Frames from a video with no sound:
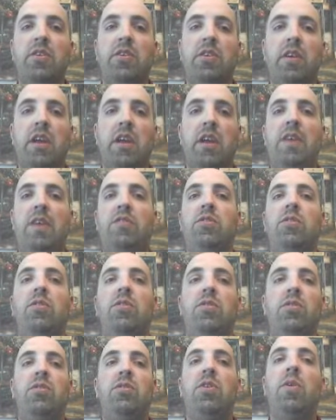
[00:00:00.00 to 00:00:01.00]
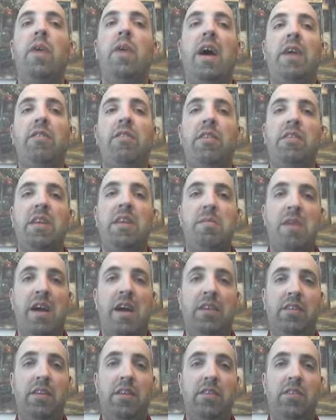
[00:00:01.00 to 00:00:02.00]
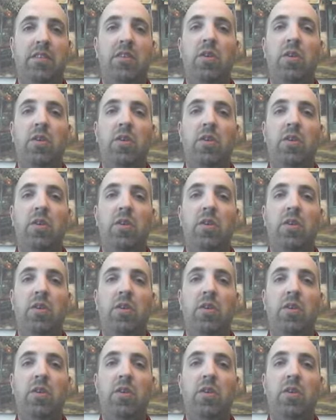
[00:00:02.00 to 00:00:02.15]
You're going to have students who don't have the same access,